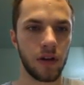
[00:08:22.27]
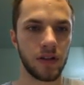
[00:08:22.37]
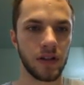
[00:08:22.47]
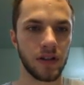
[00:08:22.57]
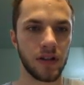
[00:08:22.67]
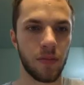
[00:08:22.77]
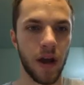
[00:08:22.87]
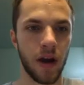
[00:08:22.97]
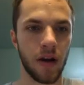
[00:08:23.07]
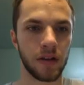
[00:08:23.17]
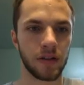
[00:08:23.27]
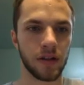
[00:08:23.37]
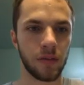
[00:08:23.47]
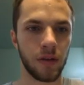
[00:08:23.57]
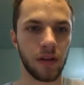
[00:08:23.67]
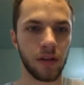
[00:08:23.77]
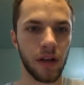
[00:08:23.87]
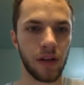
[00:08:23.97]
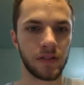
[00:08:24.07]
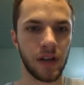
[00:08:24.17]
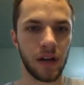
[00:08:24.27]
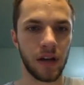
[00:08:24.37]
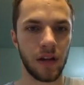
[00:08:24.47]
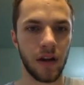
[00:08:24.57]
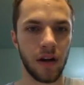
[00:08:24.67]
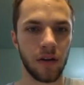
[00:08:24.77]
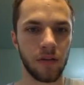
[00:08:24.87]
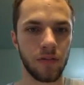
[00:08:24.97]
Since it's the parent, it's going to be on the left side of the arrow.